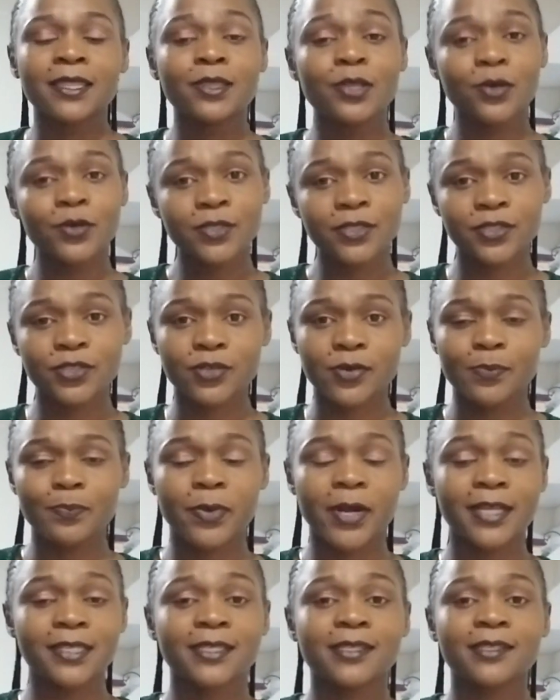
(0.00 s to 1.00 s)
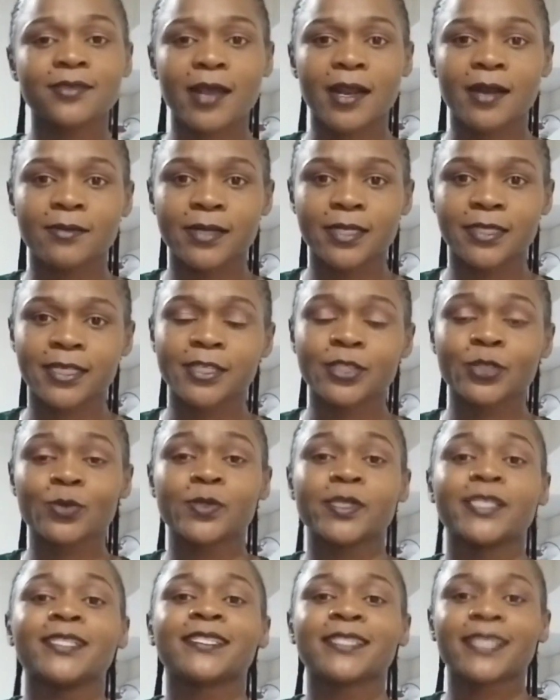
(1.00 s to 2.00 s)
Those prices are written
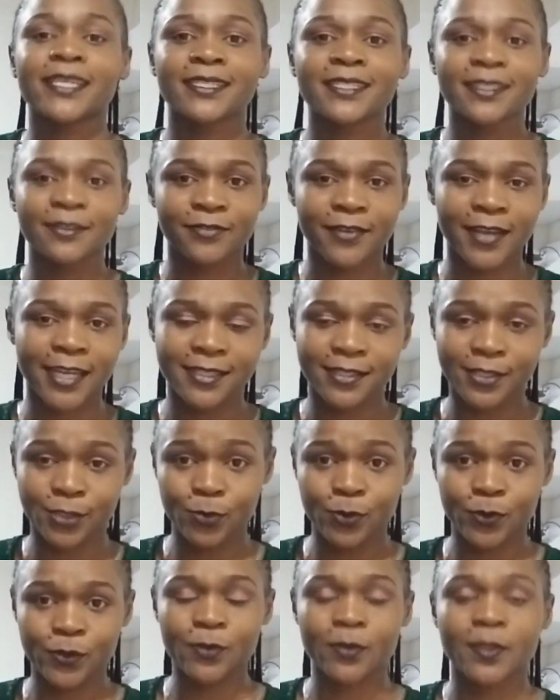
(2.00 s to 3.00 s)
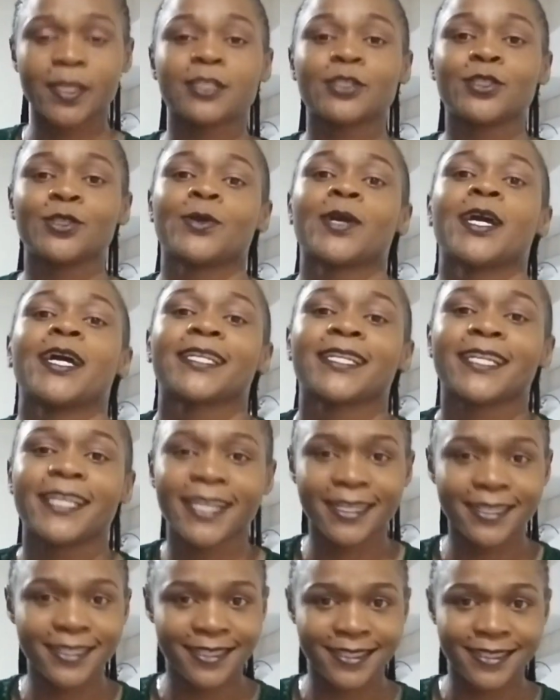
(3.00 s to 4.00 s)
to incentivize you so that you can
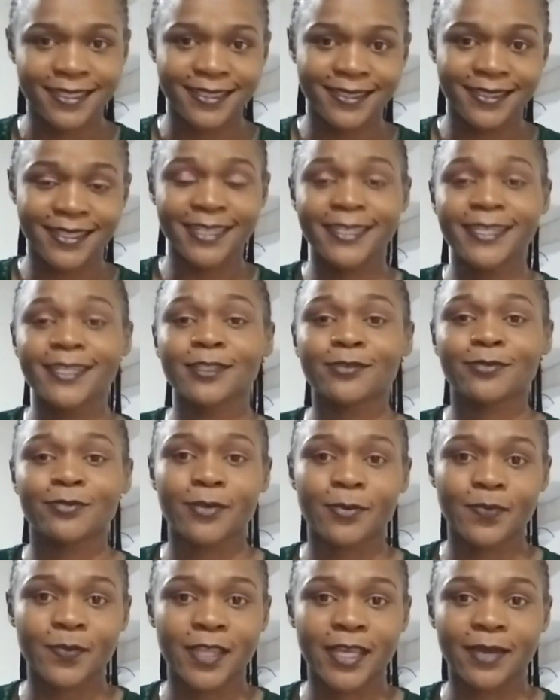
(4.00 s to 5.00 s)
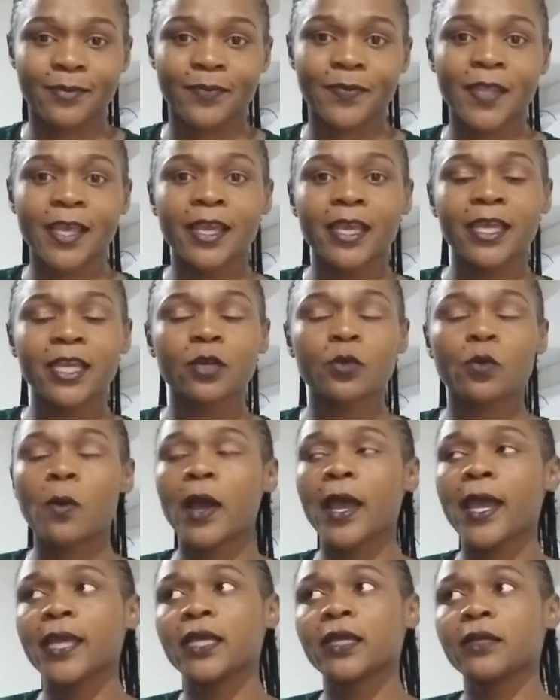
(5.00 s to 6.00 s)
get the deals from them. In
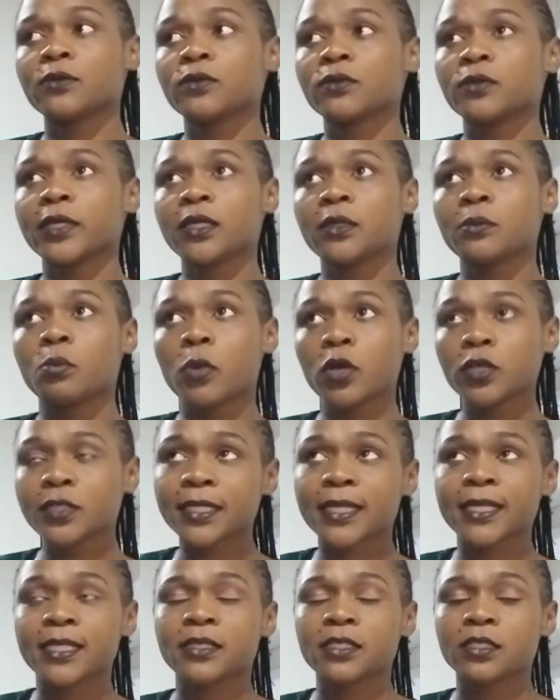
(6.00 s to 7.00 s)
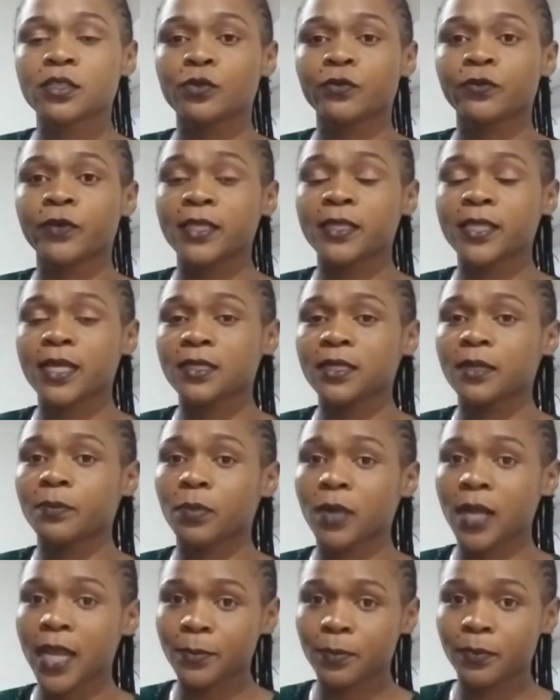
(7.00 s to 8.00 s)
most cases, you find that
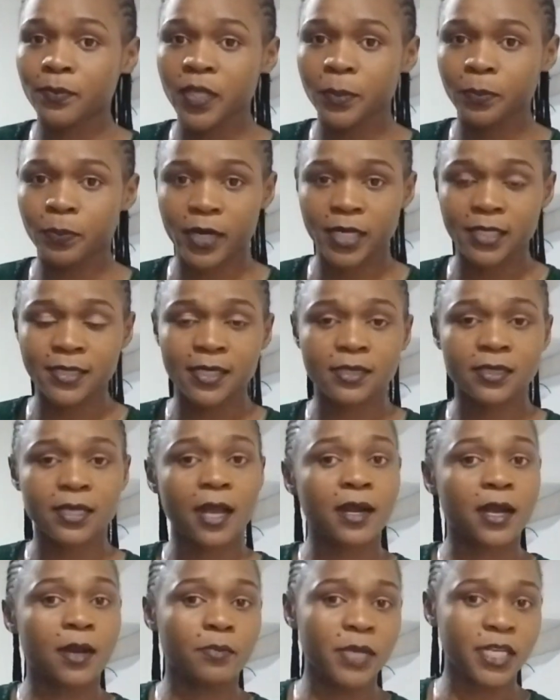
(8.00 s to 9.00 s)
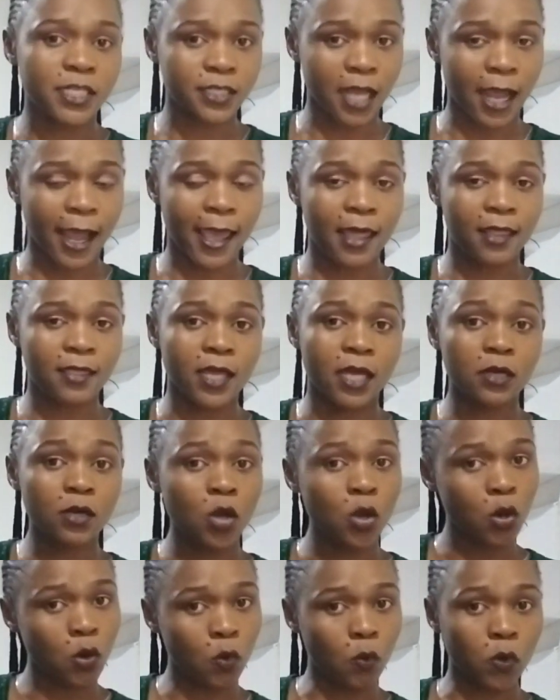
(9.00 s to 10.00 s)
the prices are a bit higher
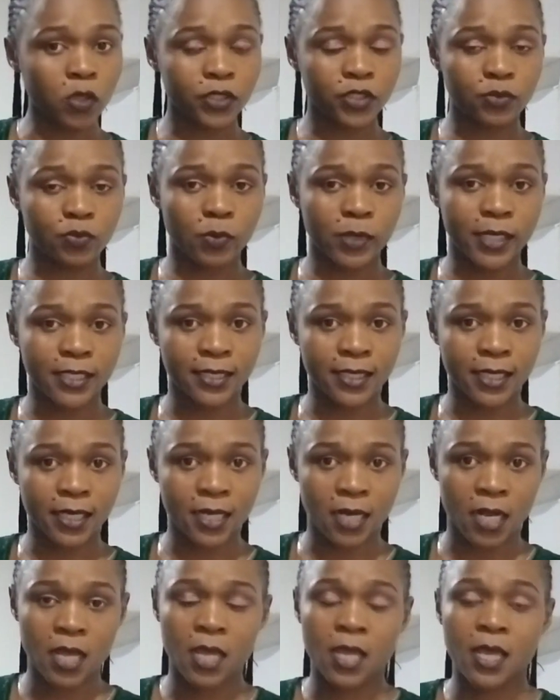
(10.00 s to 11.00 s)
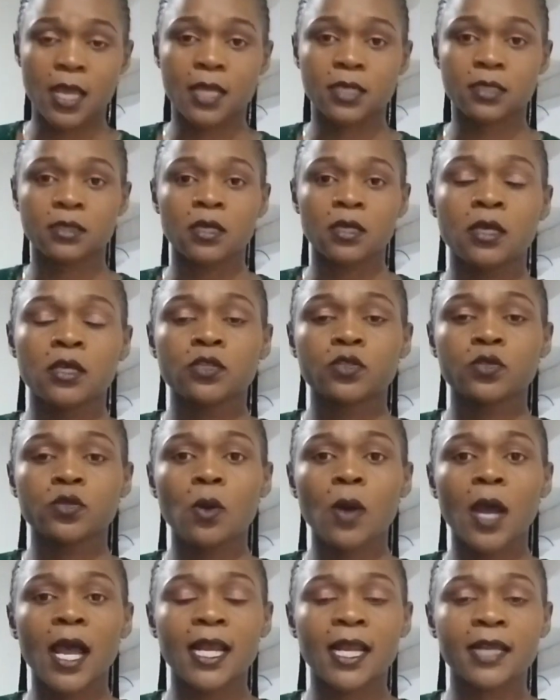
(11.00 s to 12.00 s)
than what's written. Yes,
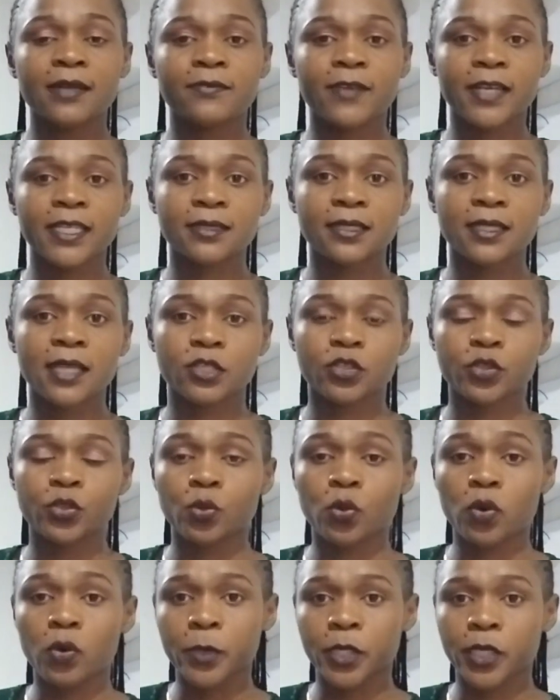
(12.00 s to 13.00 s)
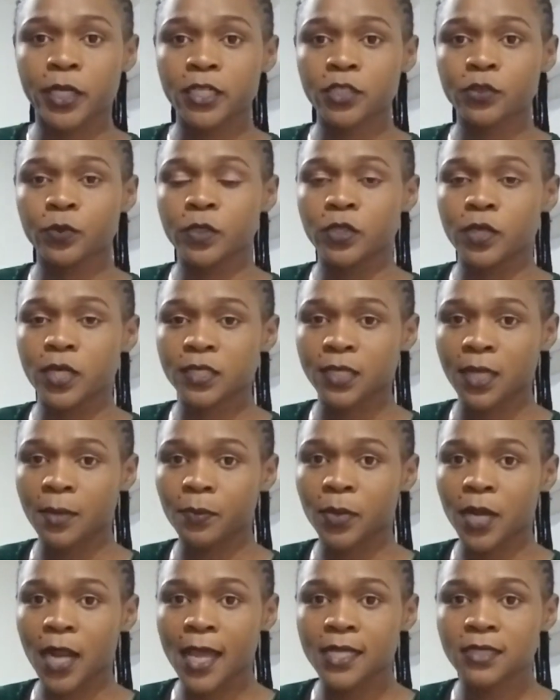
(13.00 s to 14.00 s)
so I'll advise that you communicate with your
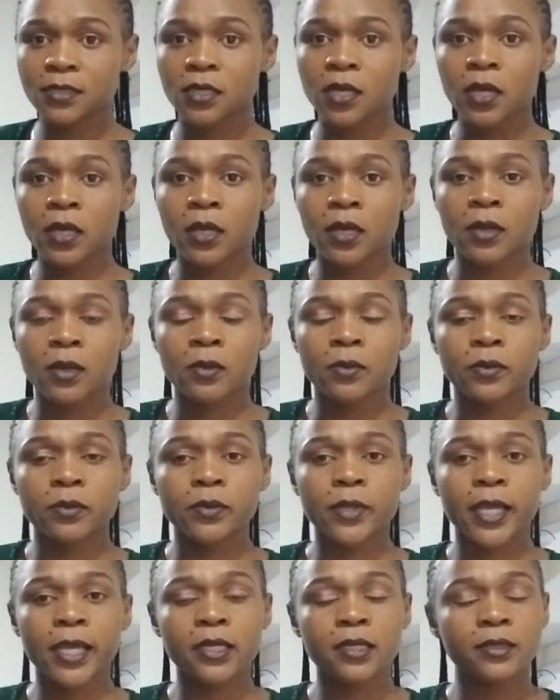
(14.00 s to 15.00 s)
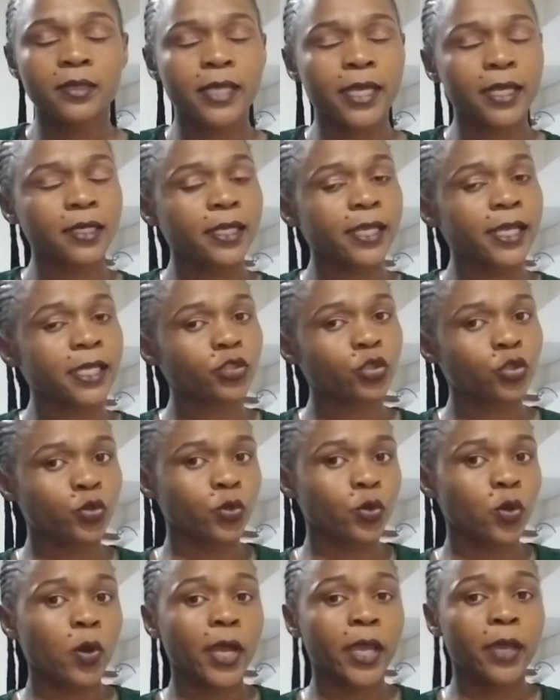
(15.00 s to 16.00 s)
suppliers and then get
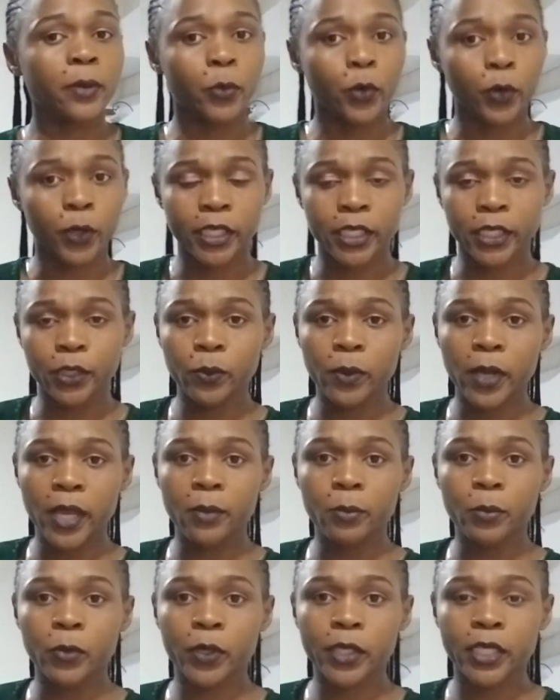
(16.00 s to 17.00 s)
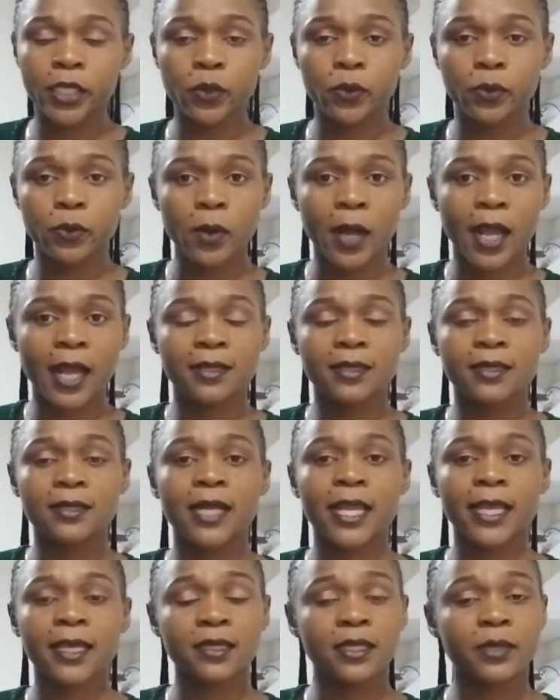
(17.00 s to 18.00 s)
to know MOQ. MOQ are
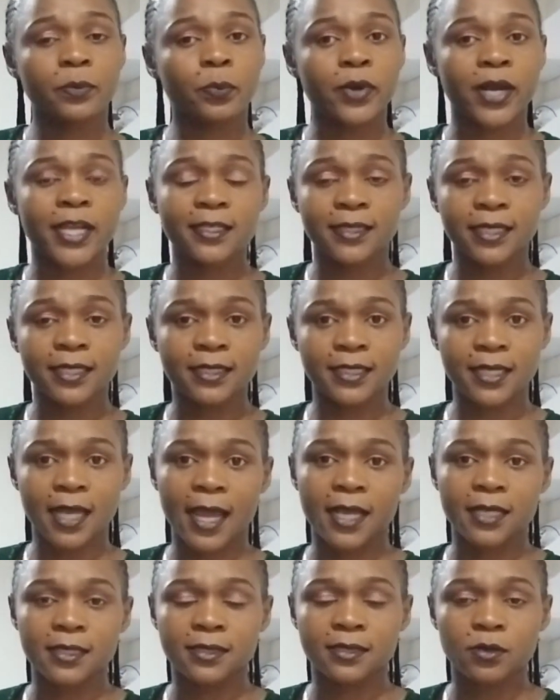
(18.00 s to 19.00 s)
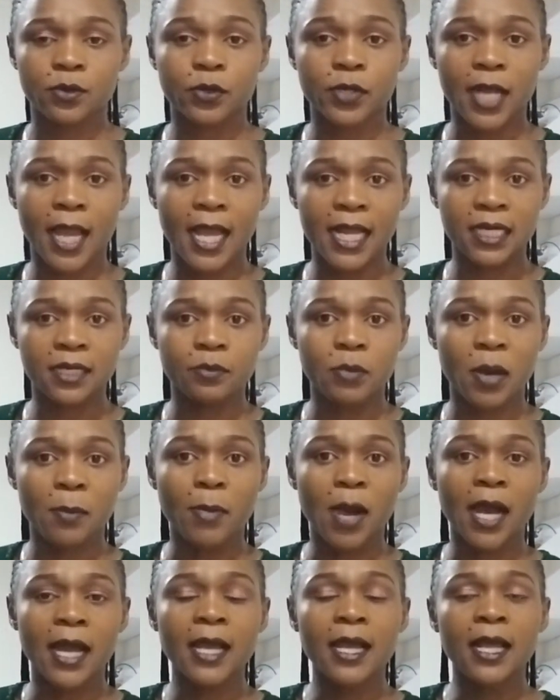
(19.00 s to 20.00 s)
like the pricing tiers on
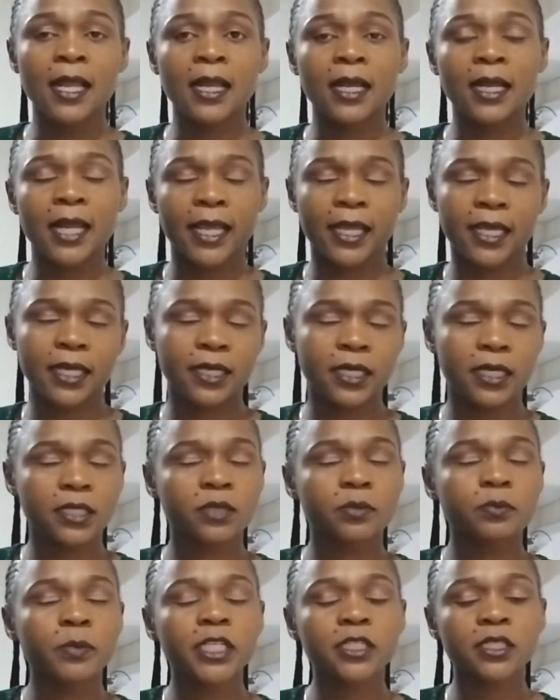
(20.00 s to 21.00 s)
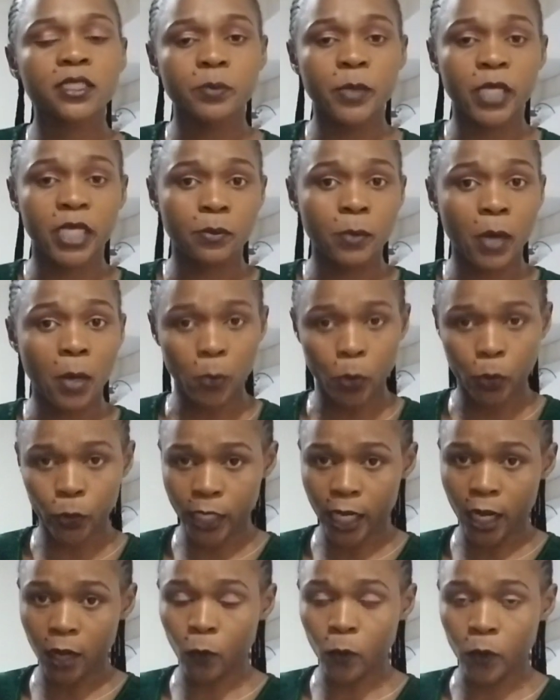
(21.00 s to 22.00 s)
Alibaba. Like it means minimum
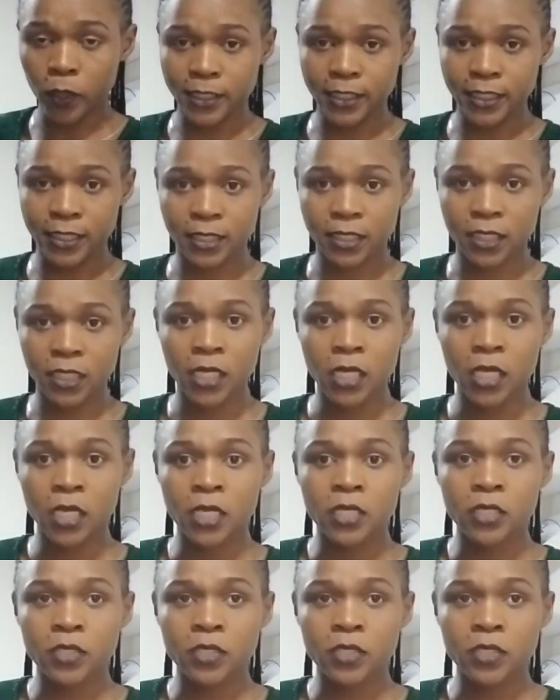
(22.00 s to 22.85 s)
order quantity.